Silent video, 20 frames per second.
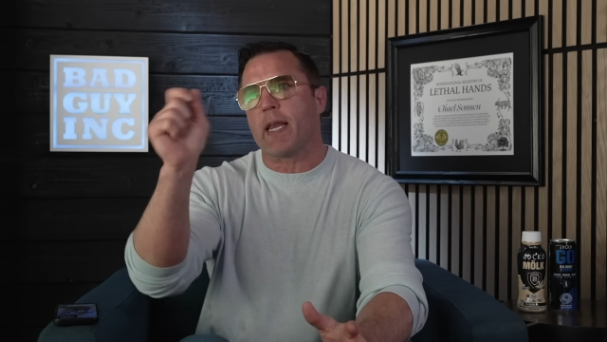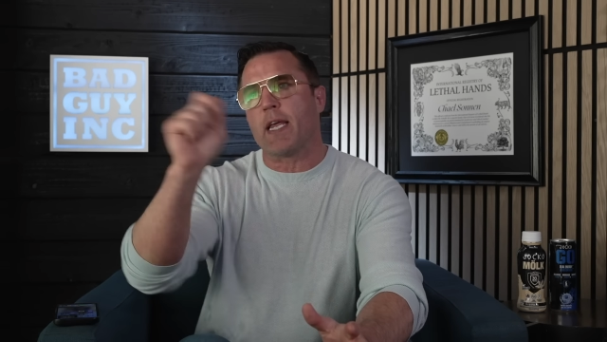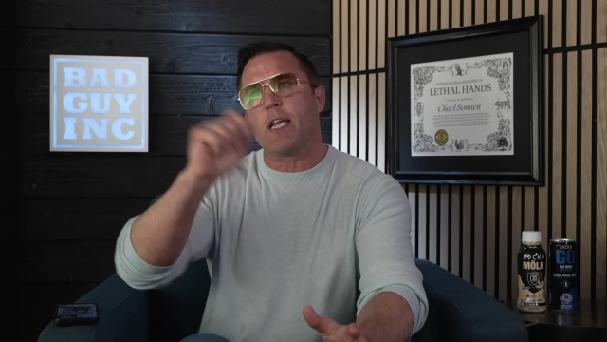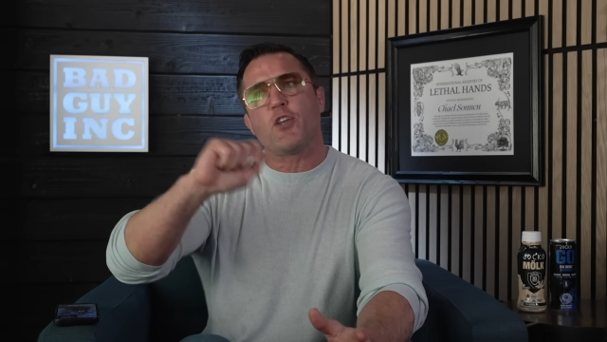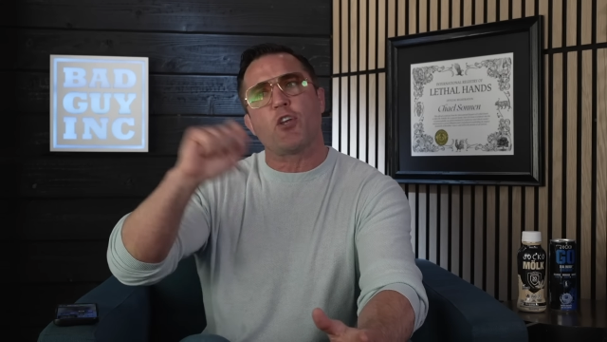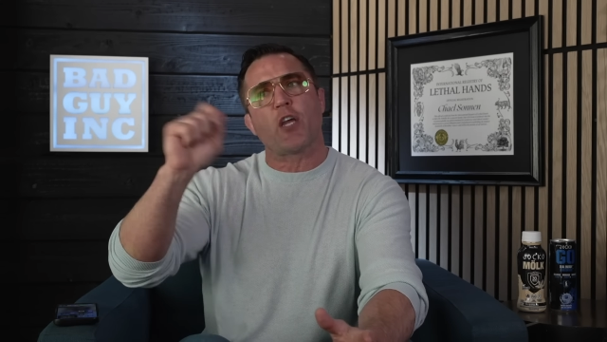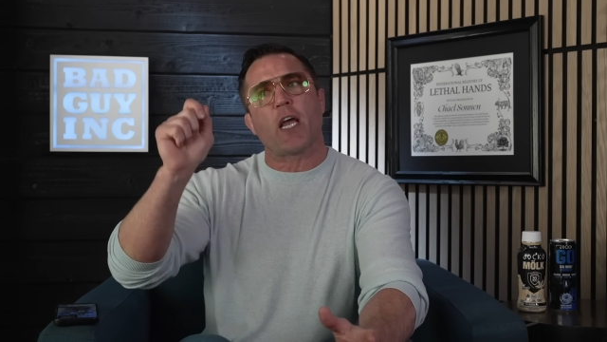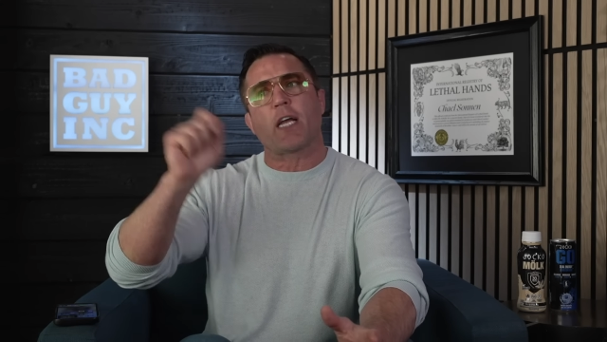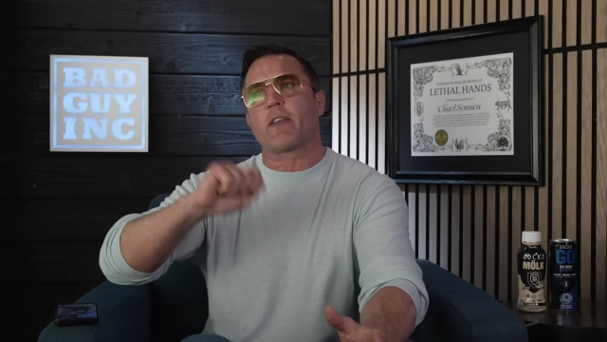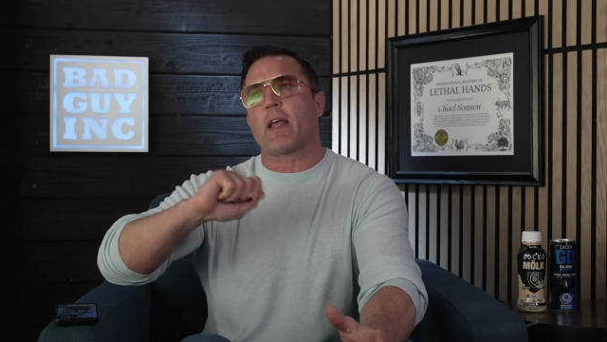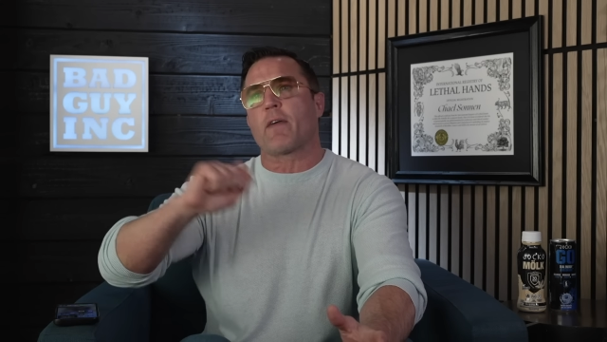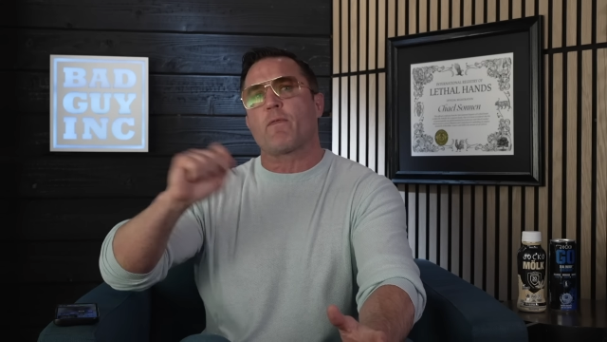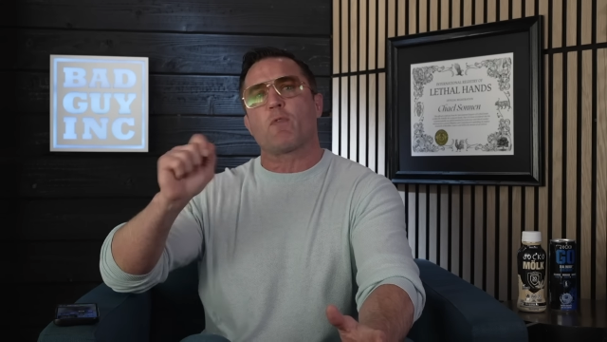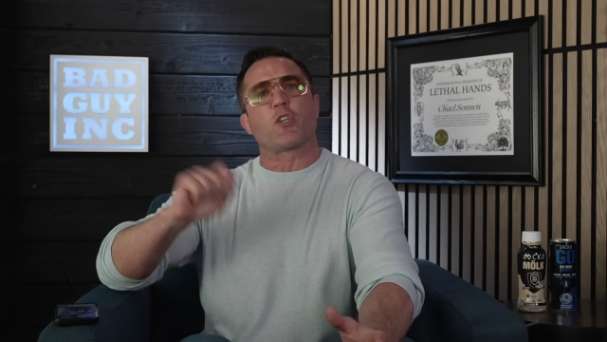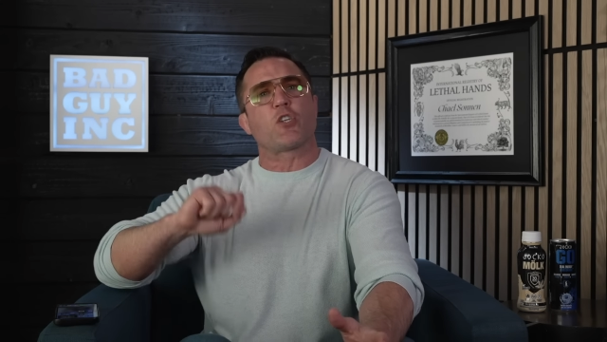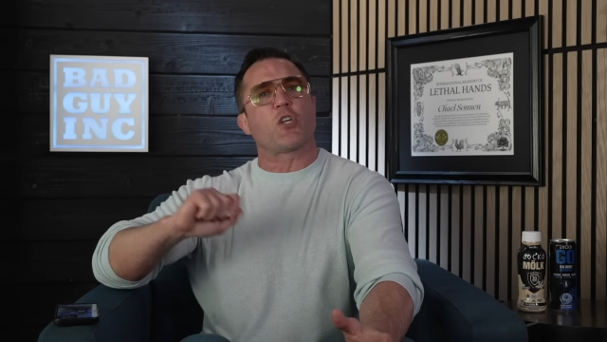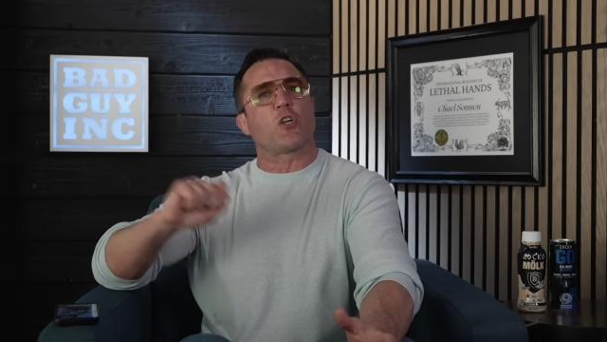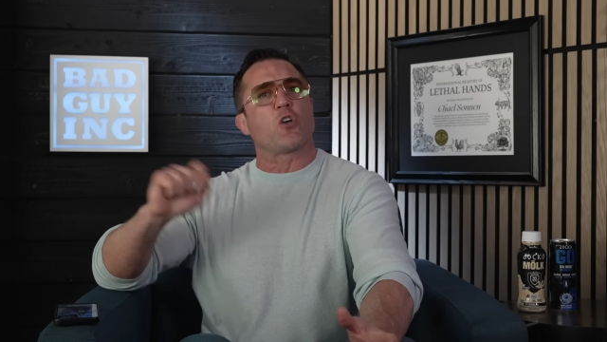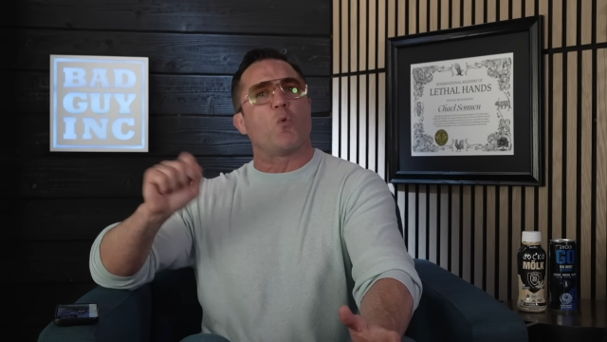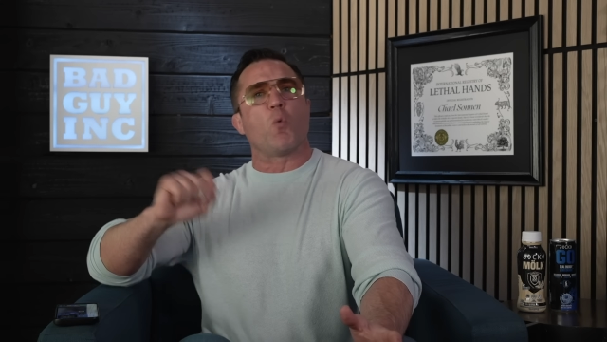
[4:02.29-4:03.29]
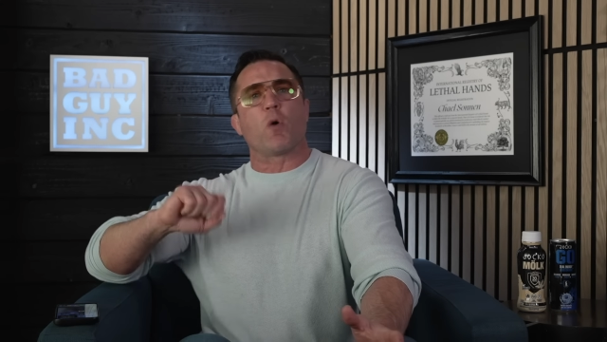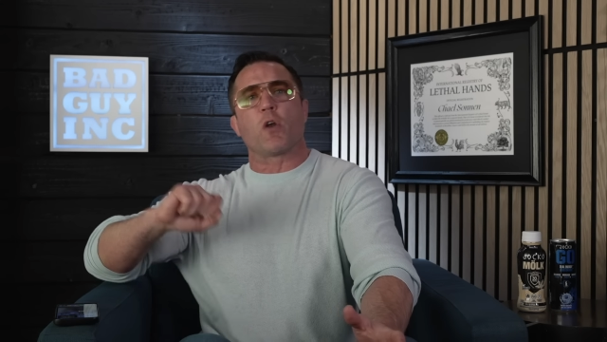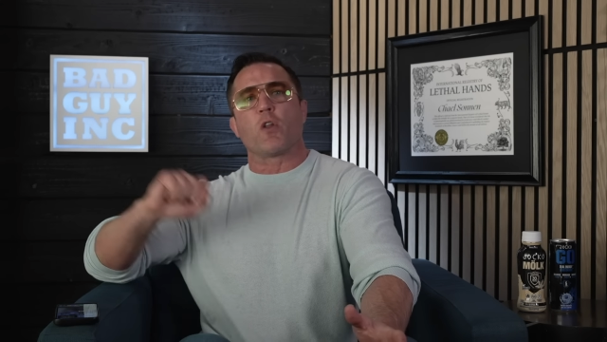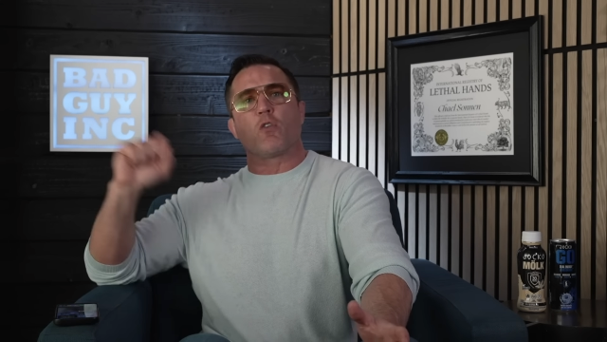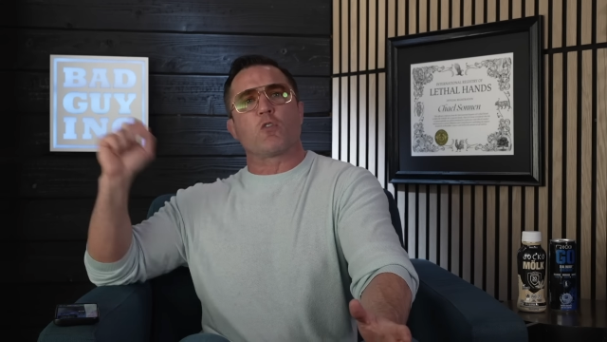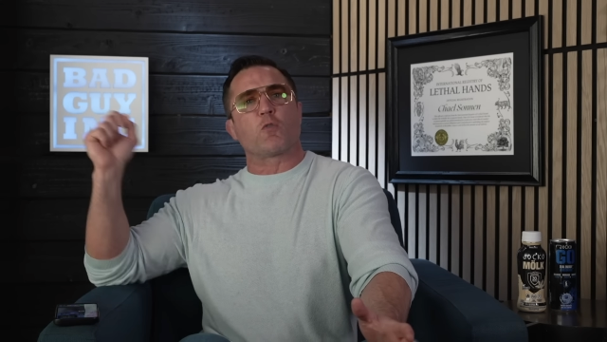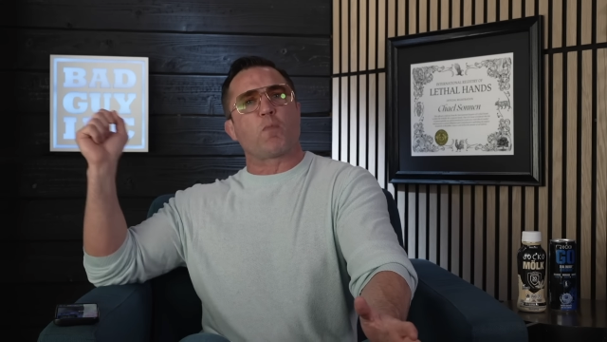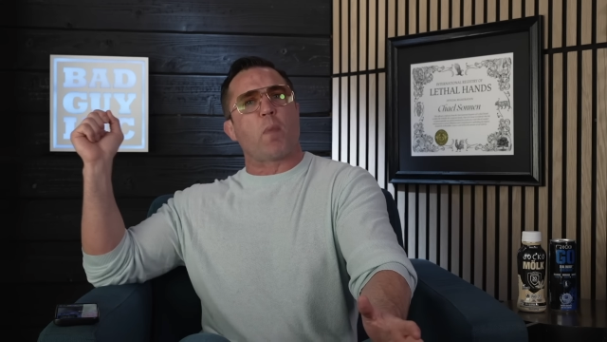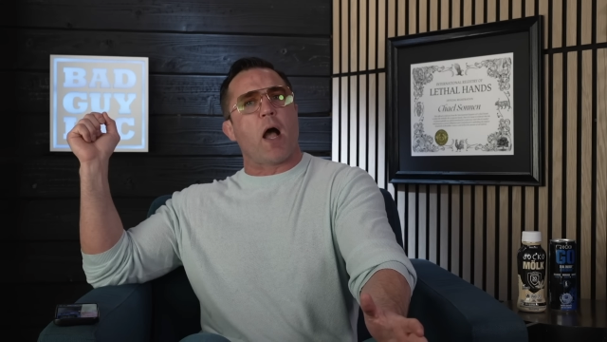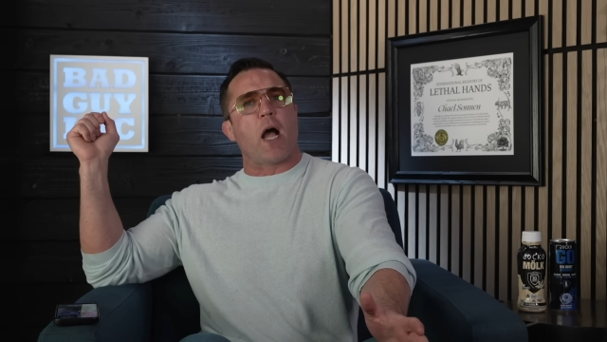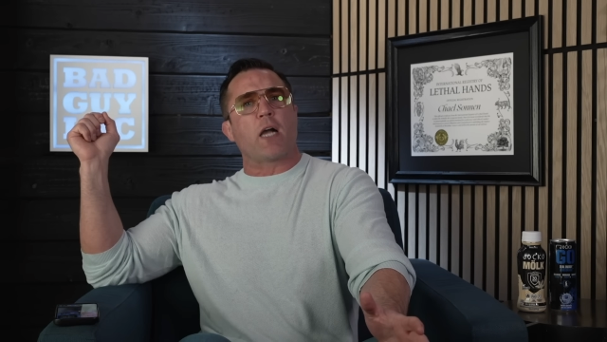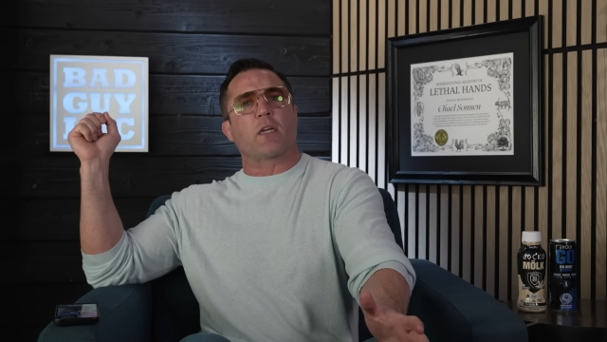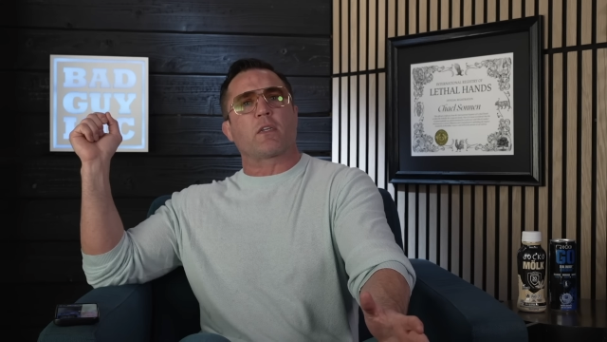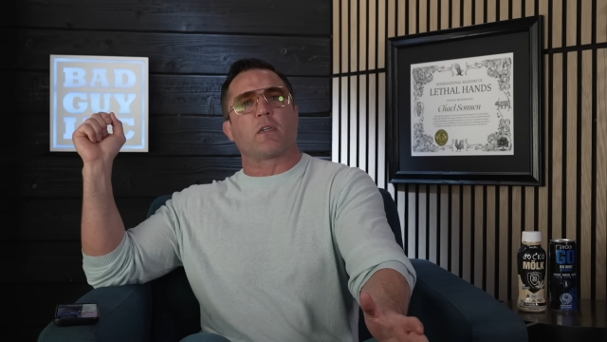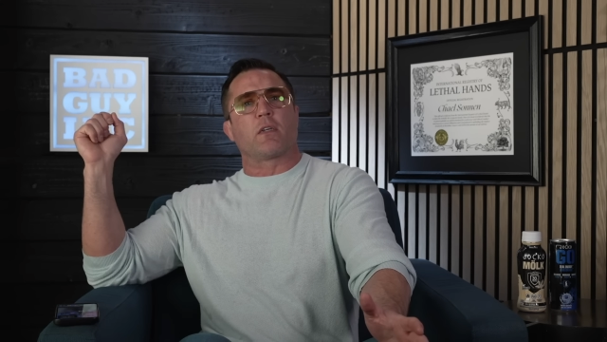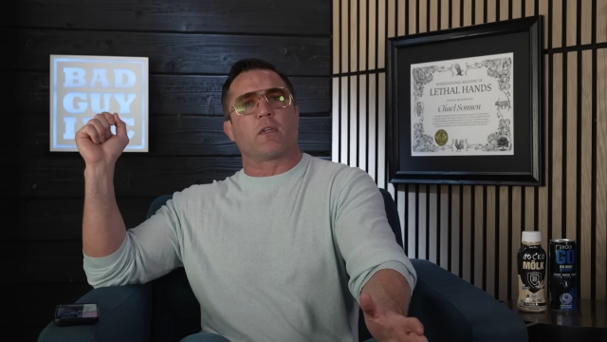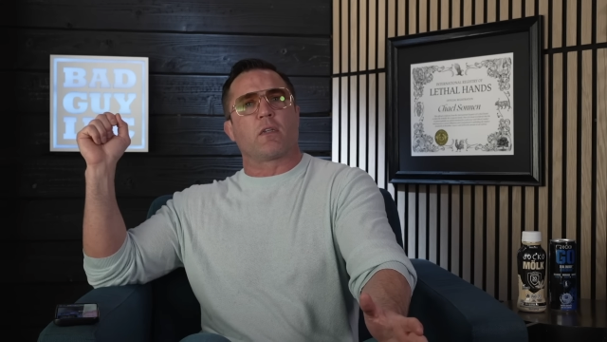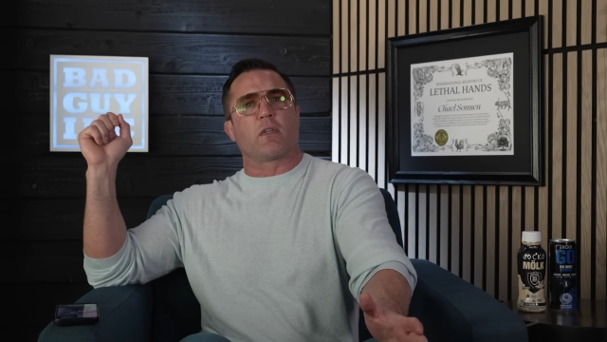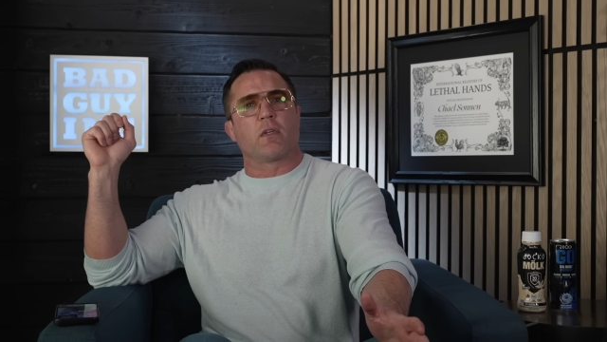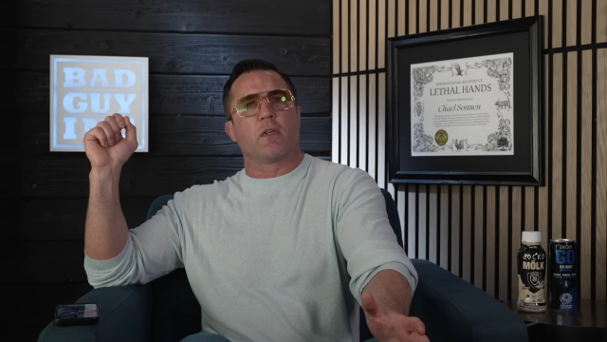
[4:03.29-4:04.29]
he checked every single one of those
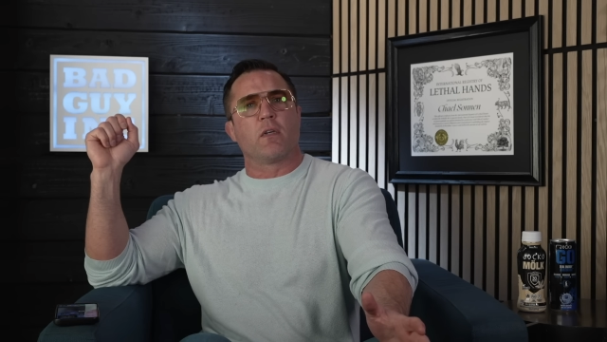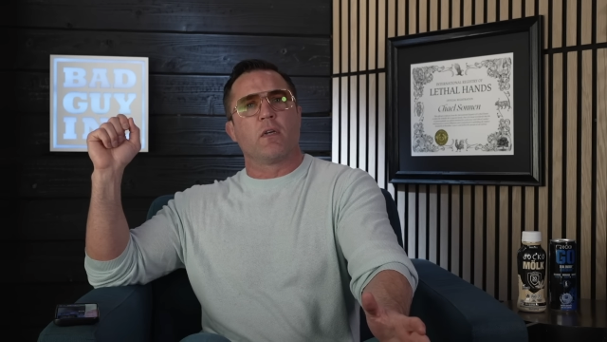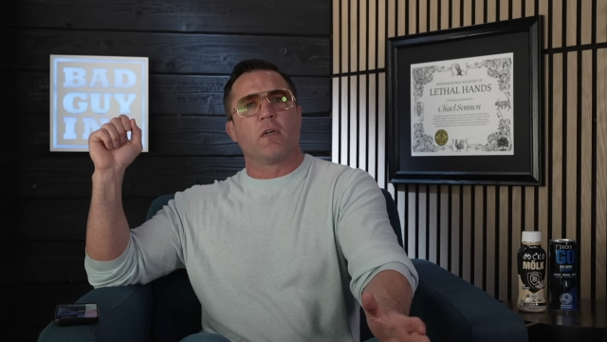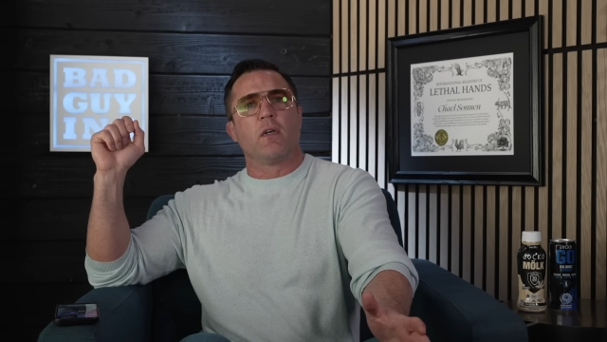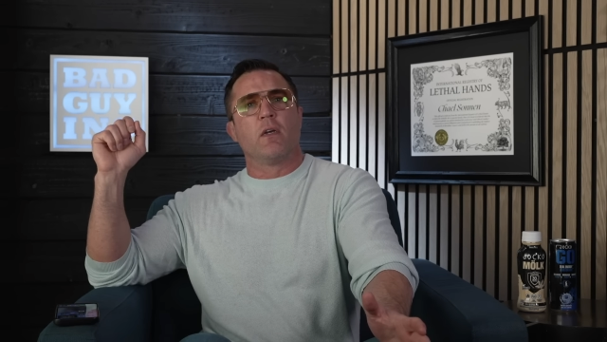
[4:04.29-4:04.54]
boxes.